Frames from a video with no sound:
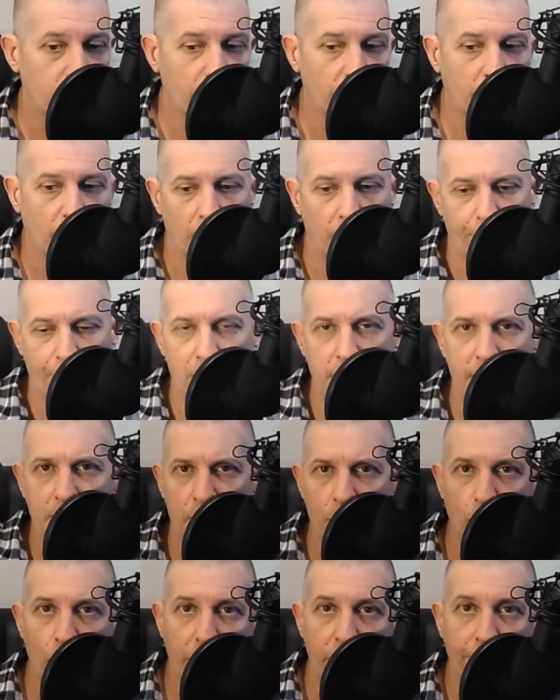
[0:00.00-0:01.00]
sure enough, this
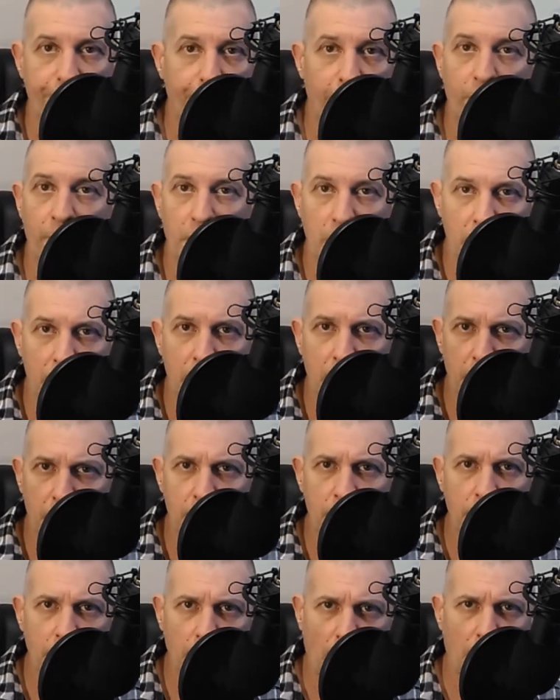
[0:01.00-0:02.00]
is the week for me,
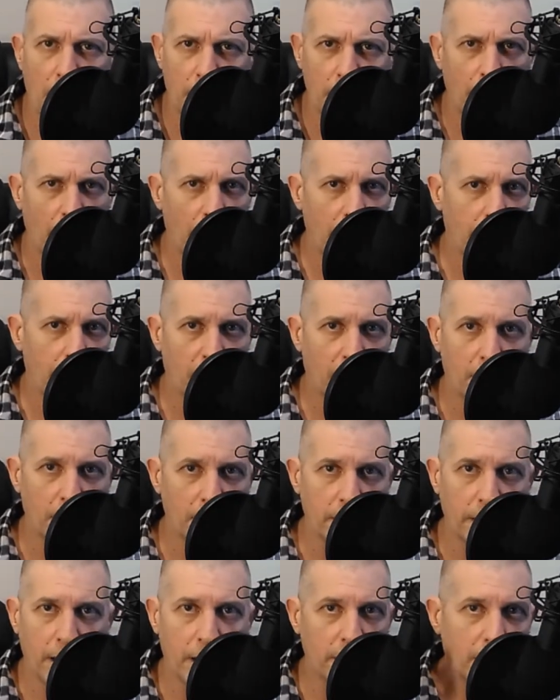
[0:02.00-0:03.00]
and I caught
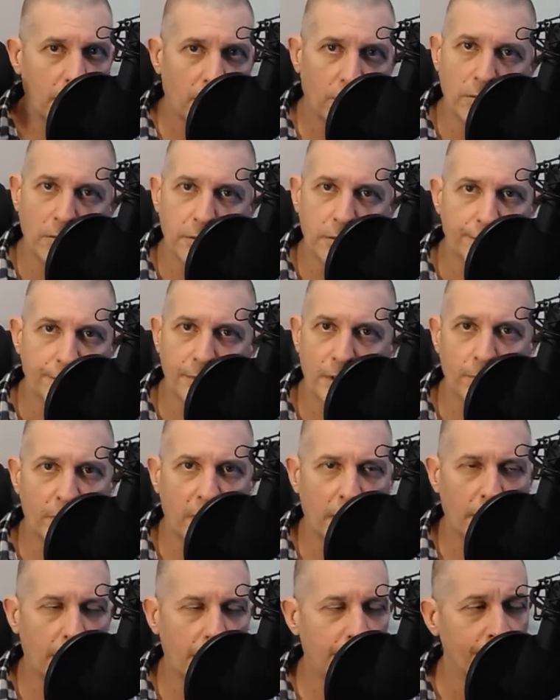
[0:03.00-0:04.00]
a head cold of some
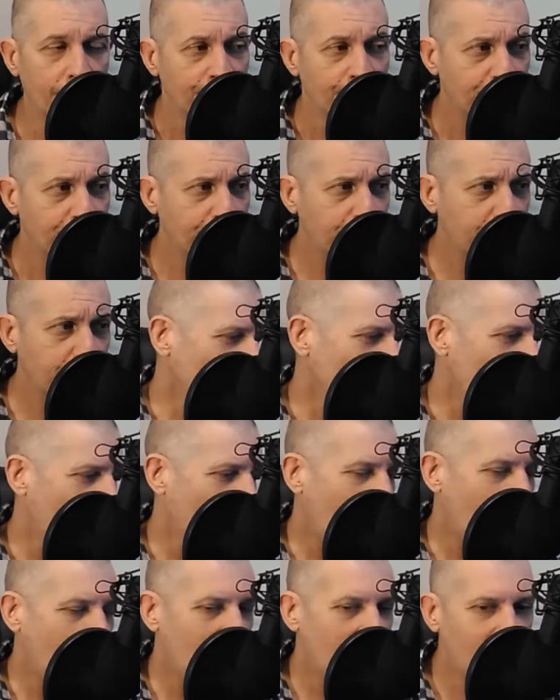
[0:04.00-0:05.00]
kind.
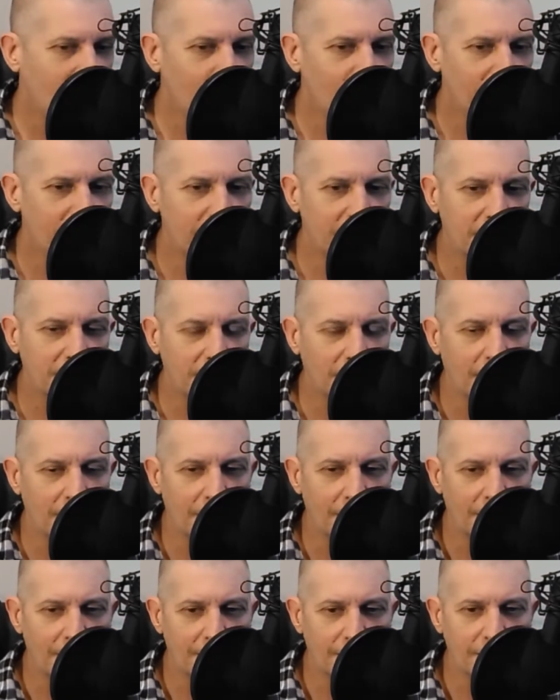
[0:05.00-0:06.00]
I was
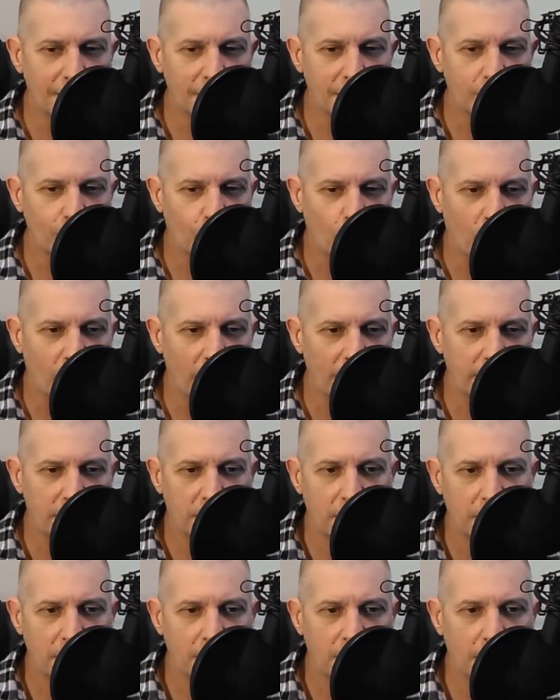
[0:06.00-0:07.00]
just
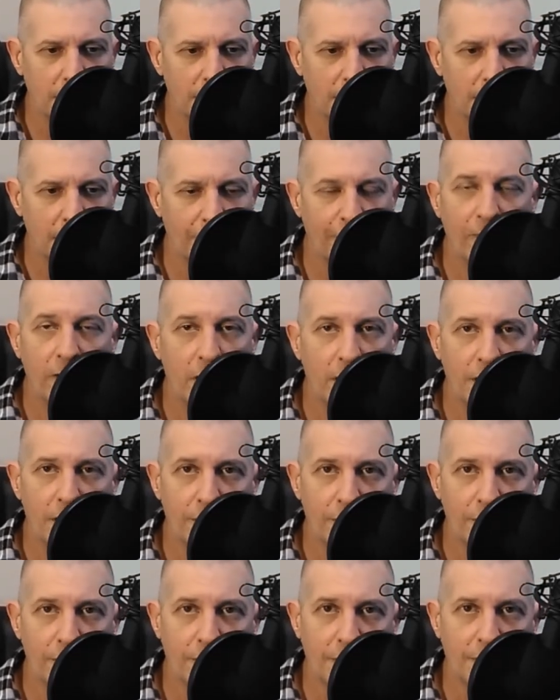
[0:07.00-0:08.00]
watching a
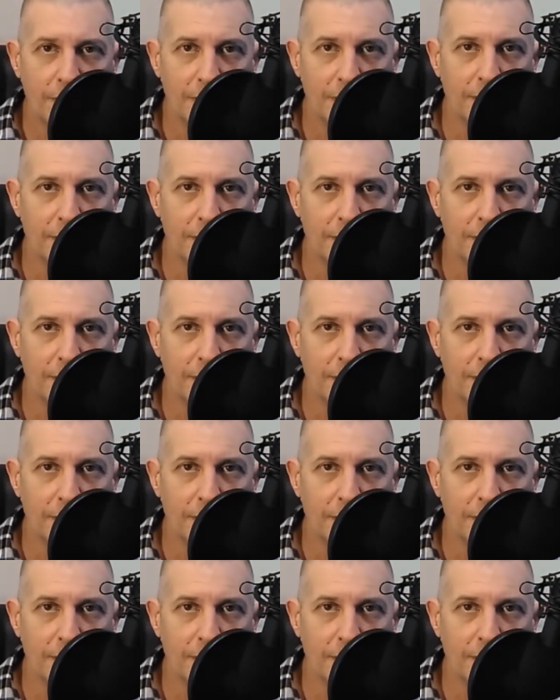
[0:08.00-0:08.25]
video